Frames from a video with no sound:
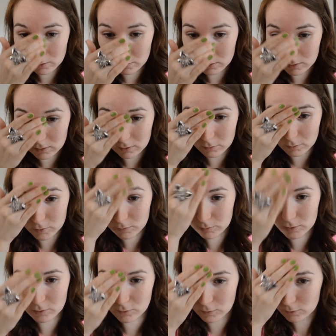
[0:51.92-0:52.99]
A little bit
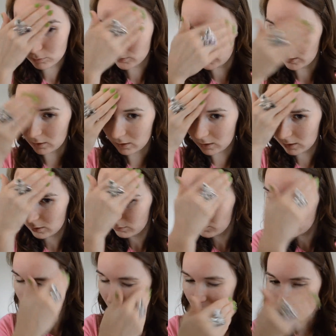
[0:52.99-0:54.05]
between my
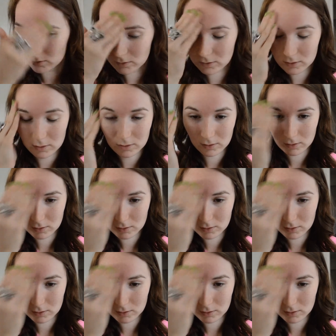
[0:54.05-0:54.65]
eyebrows